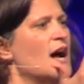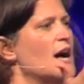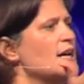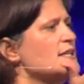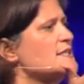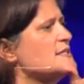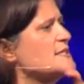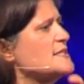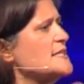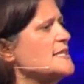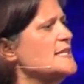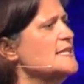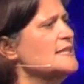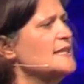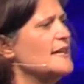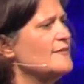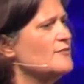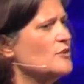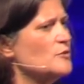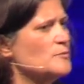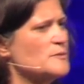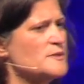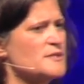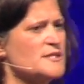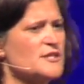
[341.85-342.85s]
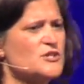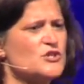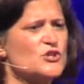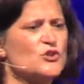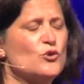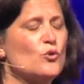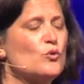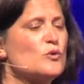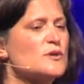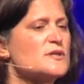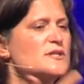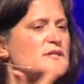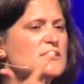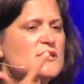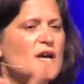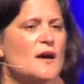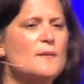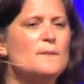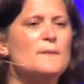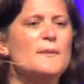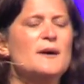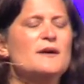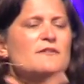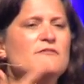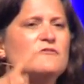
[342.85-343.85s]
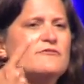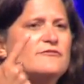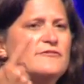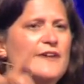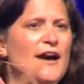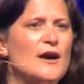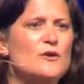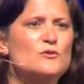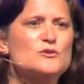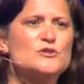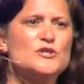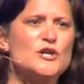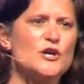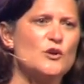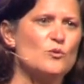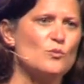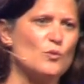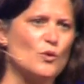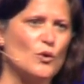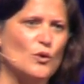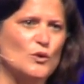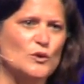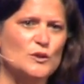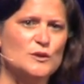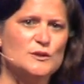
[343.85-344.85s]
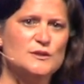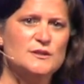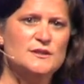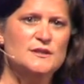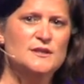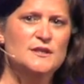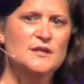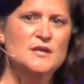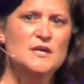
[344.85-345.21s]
a C-level position or some founding role